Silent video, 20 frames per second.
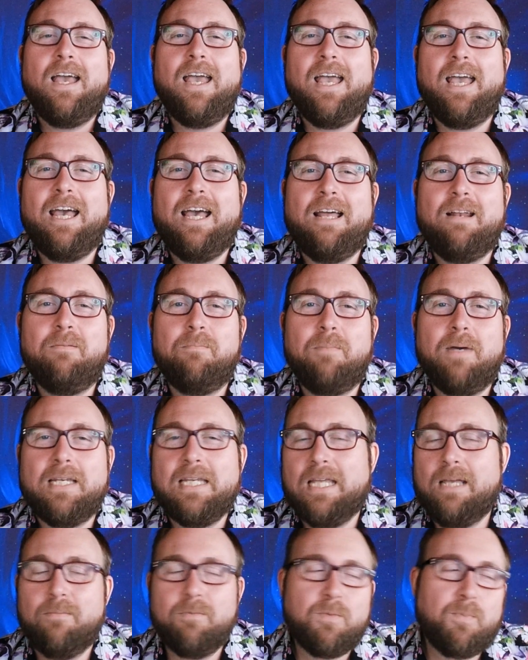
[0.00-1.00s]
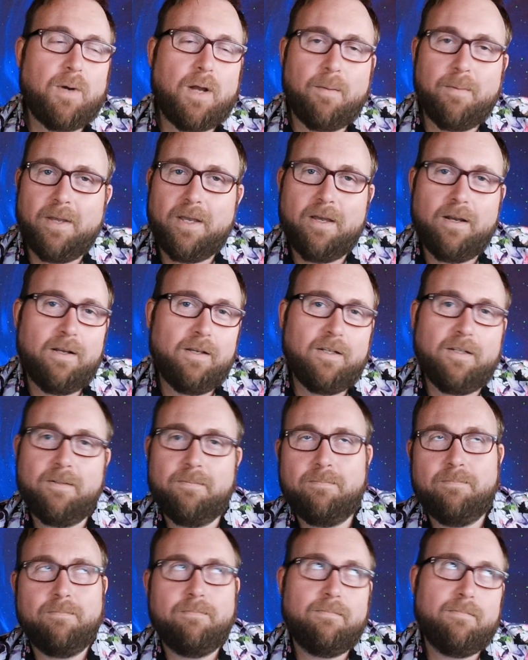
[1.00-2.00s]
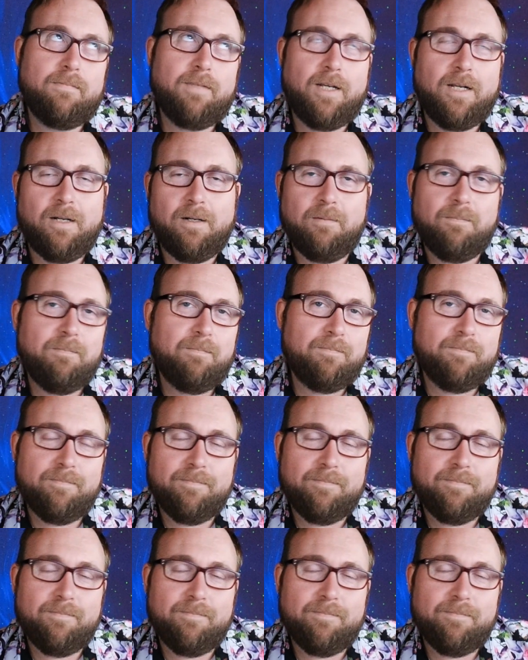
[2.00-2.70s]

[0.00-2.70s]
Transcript: and my DM's probably gonna you know